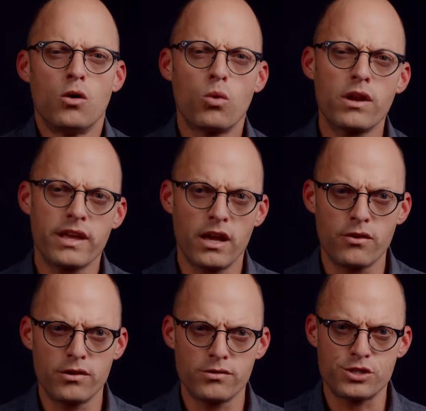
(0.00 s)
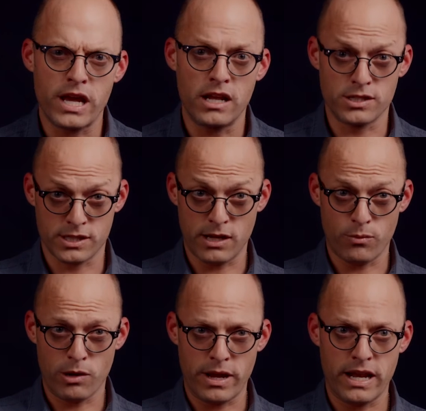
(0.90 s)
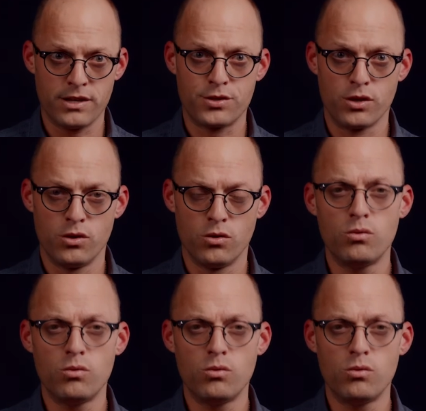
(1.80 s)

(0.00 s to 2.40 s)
One of the other challenges that we ran into